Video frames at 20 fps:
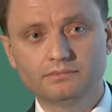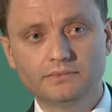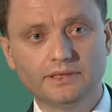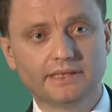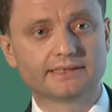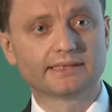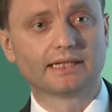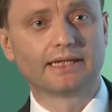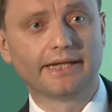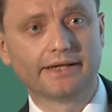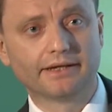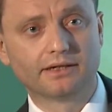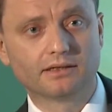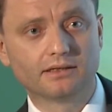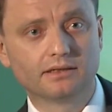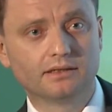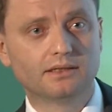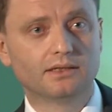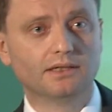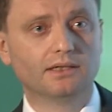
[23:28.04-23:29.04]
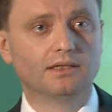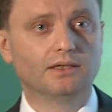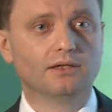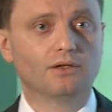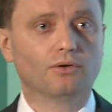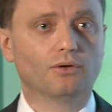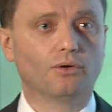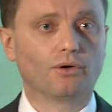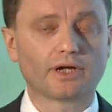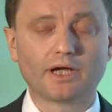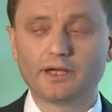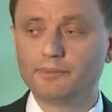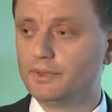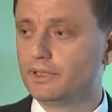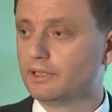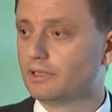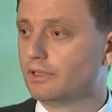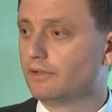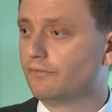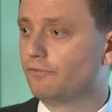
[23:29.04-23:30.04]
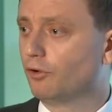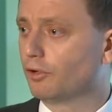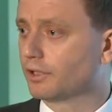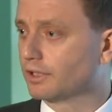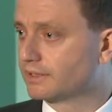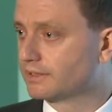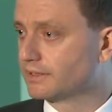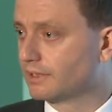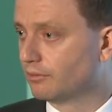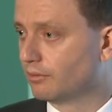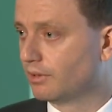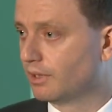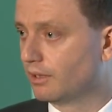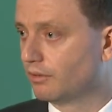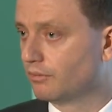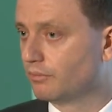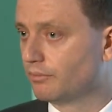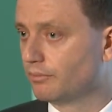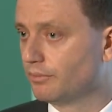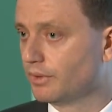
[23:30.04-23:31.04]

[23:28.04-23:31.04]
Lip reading: It's a lake. Or I'm in the forest somehow,